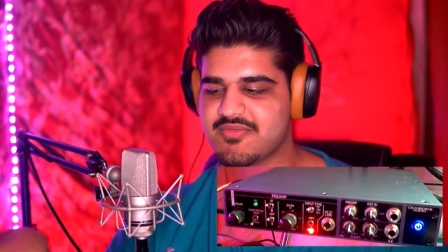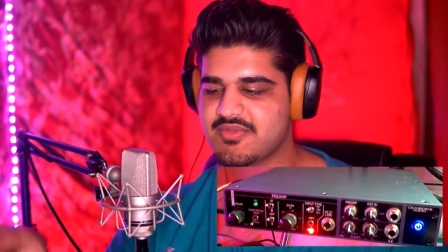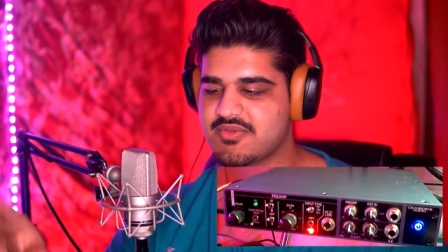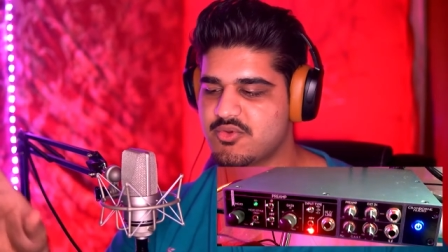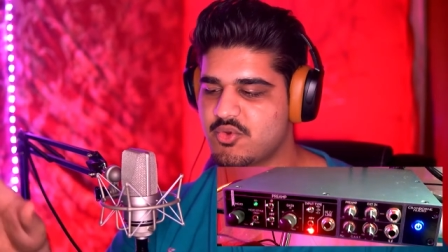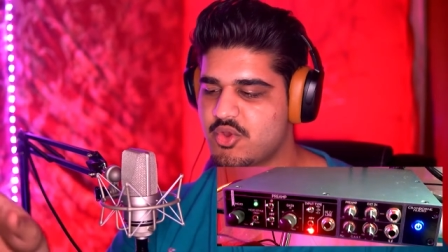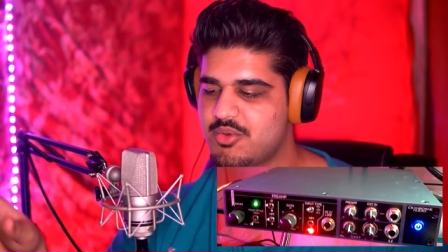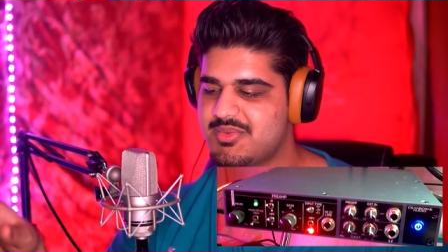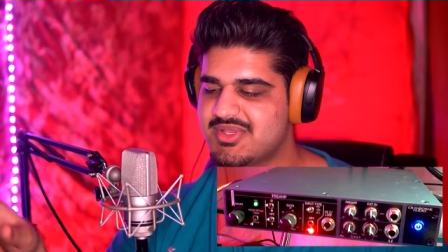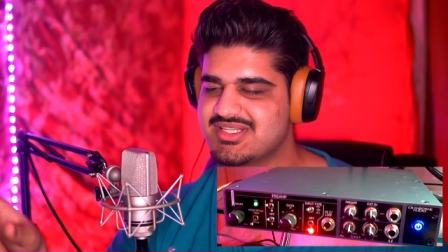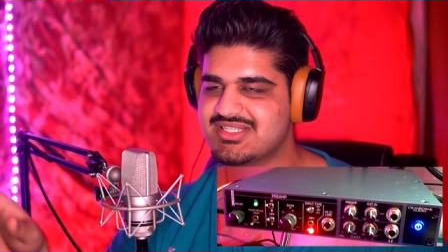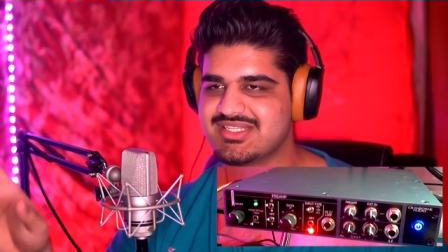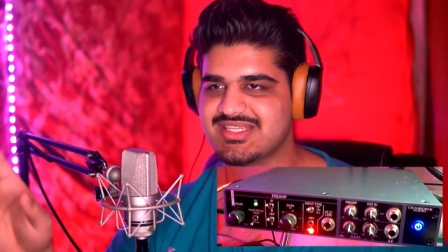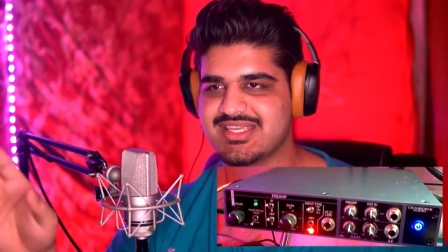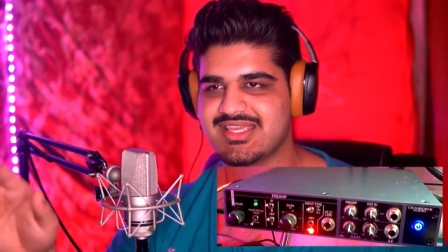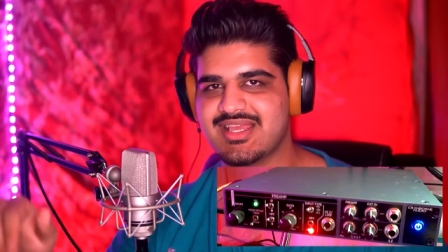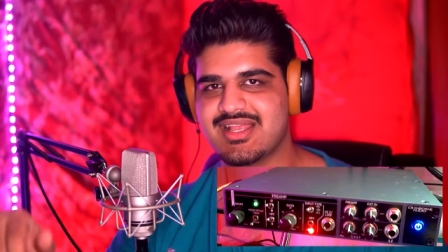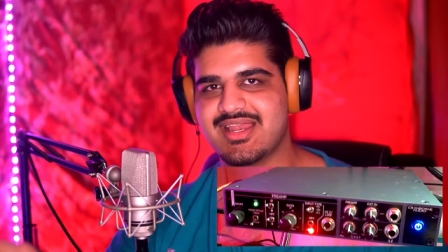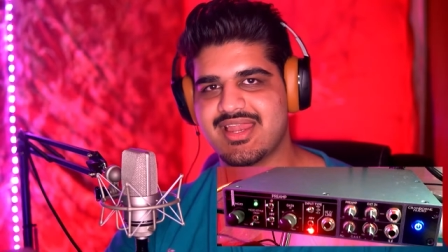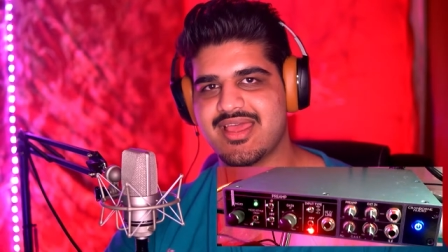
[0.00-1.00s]
the Neumann
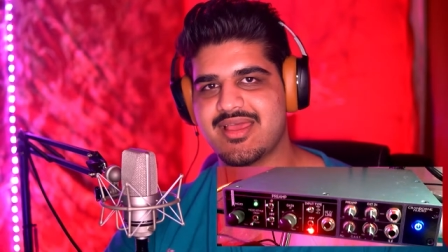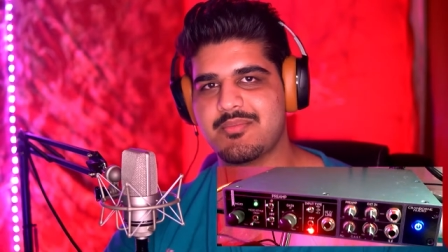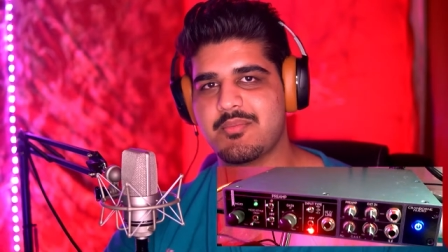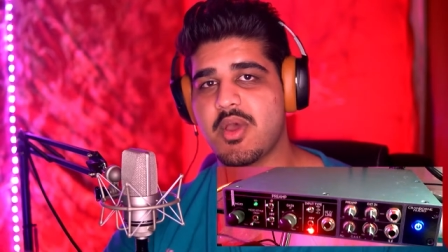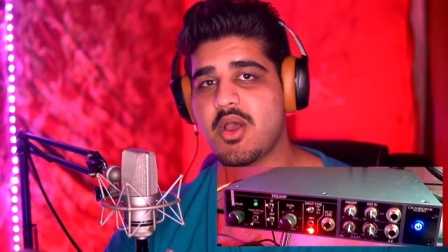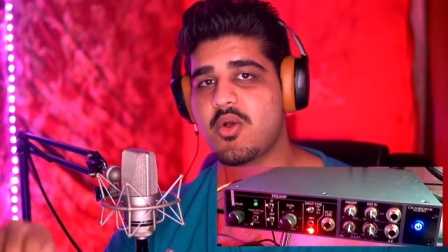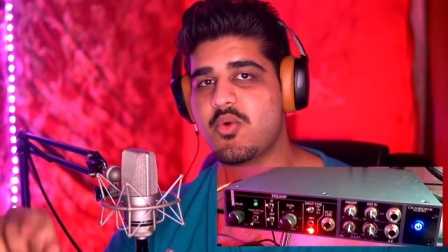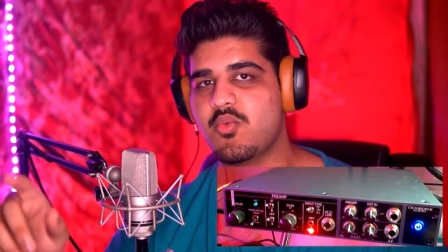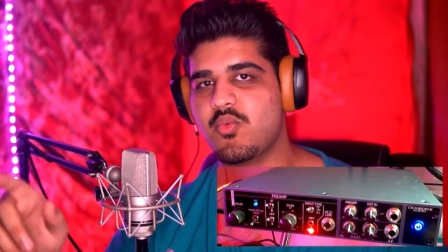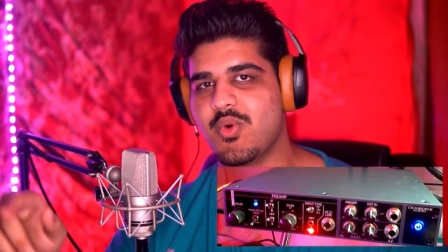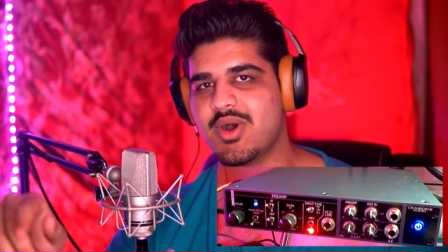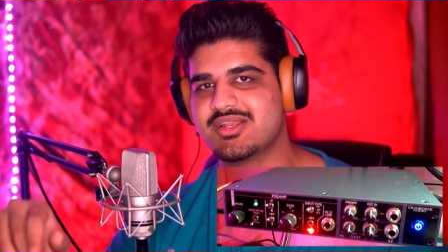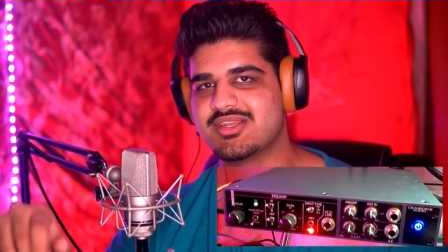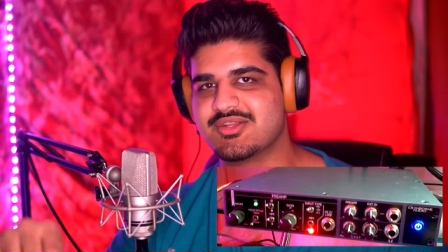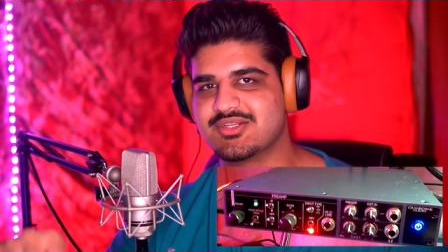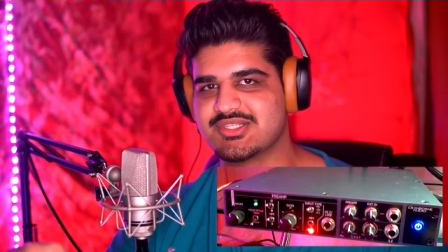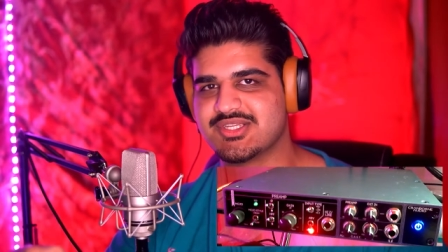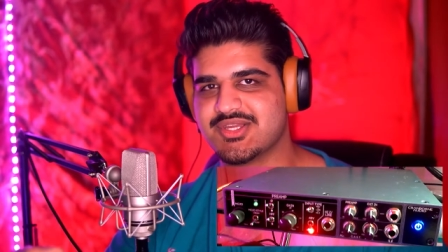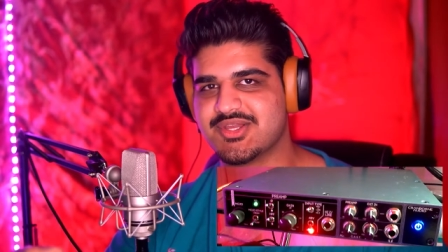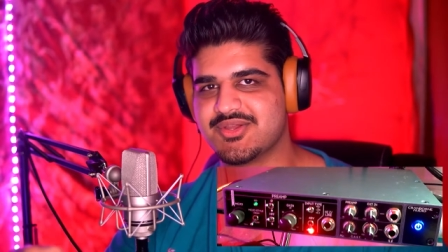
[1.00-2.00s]
TLM
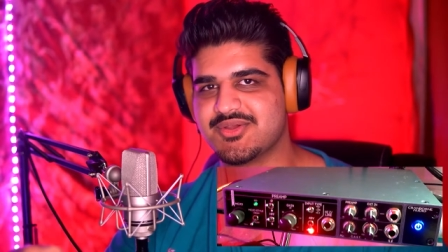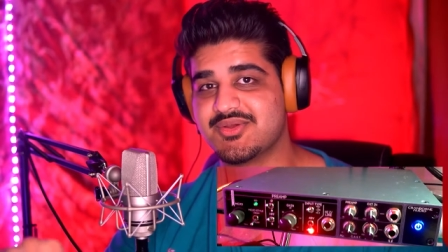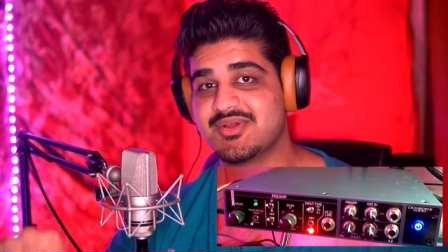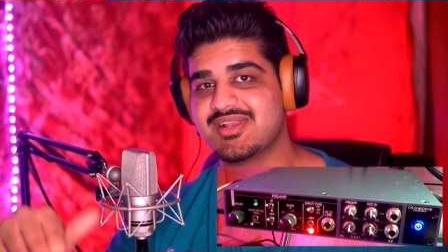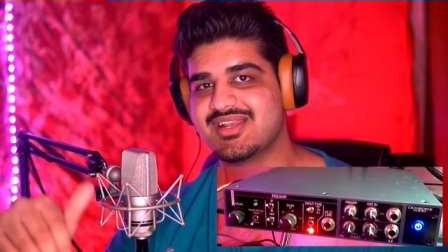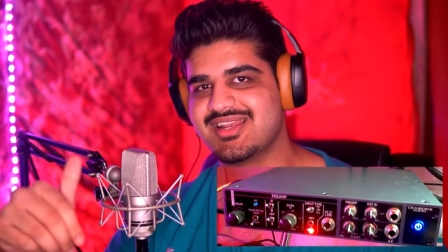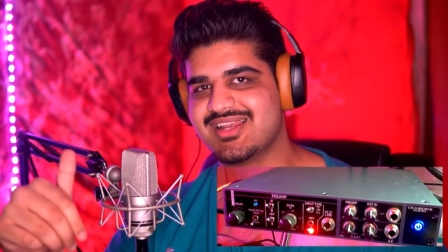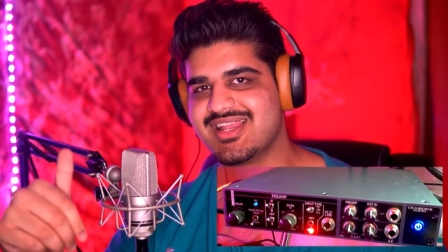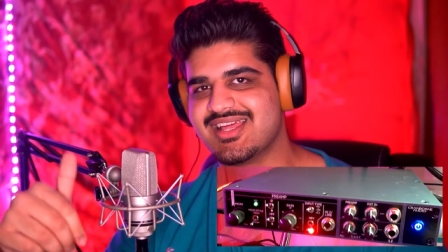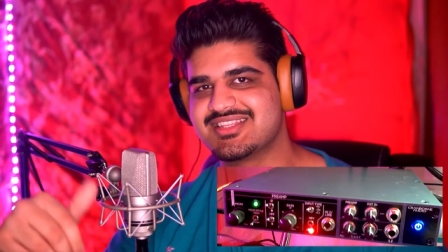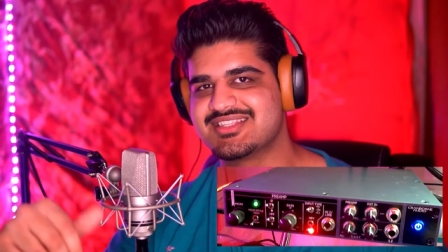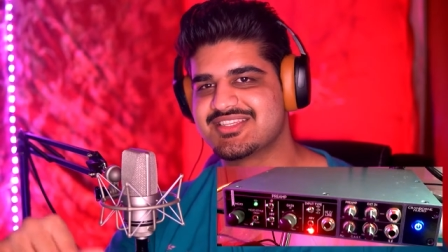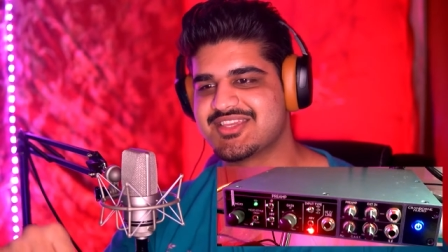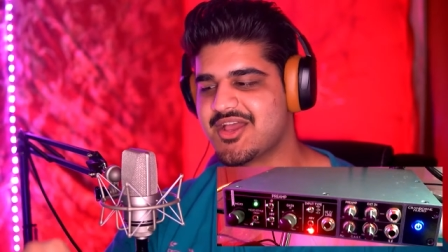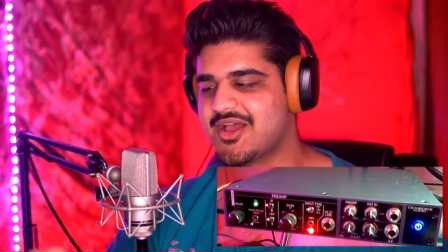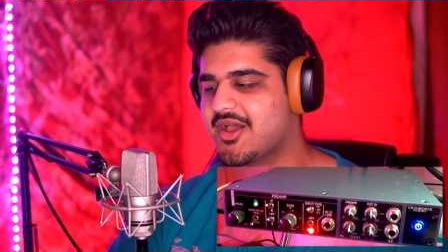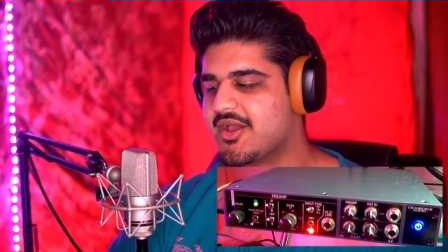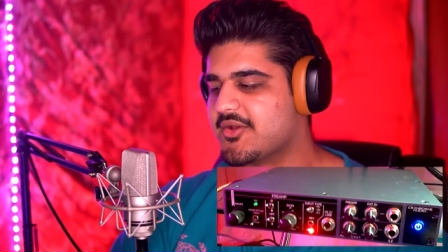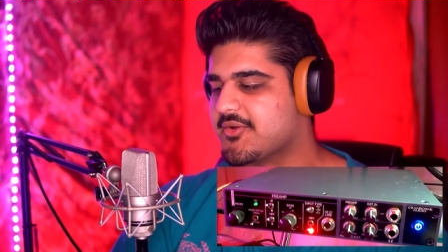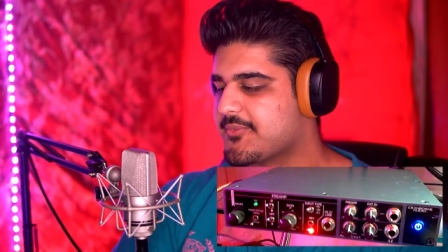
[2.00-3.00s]
102. Let's
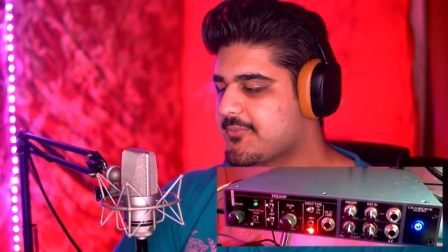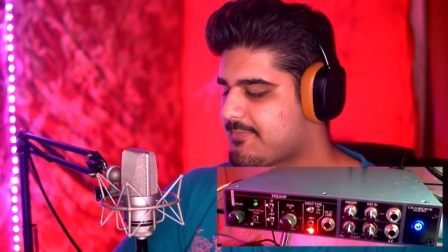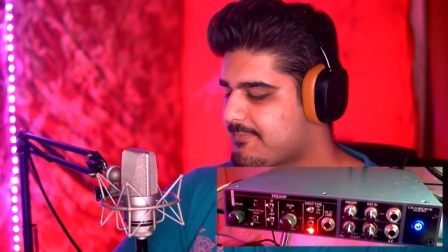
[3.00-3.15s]
go.